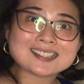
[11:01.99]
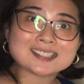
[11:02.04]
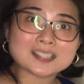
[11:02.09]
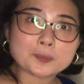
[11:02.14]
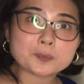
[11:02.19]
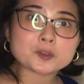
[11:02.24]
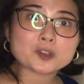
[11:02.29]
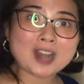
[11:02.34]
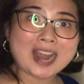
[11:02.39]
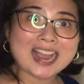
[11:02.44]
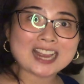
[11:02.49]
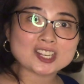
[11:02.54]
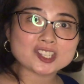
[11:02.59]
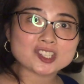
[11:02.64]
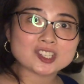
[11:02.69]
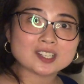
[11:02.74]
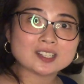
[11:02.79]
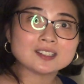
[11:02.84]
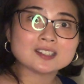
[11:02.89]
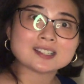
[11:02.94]

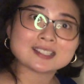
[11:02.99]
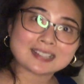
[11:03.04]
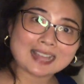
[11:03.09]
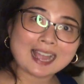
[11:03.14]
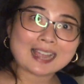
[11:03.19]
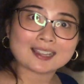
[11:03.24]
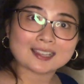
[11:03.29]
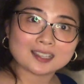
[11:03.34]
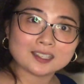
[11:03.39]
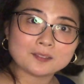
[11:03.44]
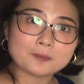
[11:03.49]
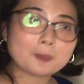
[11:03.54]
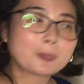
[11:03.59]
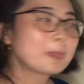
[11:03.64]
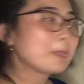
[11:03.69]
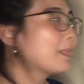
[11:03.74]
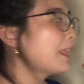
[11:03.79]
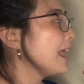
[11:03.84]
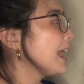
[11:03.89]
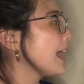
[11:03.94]
subtraction, stack it,
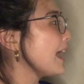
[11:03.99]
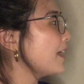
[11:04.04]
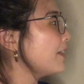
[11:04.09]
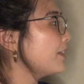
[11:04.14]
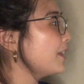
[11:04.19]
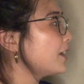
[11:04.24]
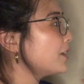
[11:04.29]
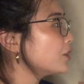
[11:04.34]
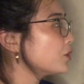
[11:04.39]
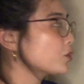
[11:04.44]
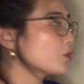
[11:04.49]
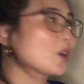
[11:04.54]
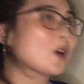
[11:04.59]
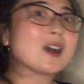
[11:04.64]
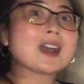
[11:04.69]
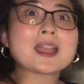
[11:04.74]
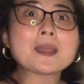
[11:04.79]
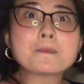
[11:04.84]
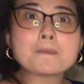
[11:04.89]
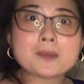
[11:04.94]
and then draw
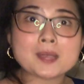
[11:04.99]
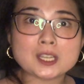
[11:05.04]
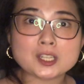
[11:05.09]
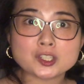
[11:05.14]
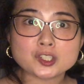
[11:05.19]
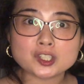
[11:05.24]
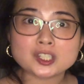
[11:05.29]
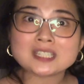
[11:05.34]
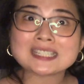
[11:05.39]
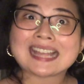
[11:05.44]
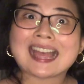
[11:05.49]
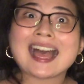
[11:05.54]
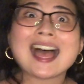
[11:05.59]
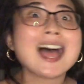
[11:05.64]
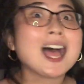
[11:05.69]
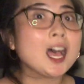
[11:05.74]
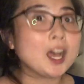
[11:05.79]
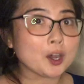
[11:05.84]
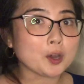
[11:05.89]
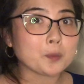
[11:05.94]
a picture to
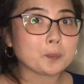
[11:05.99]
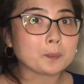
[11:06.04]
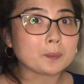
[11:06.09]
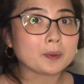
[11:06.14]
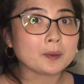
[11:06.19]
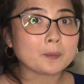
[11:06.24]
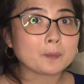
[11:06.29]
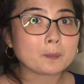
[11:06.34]
help,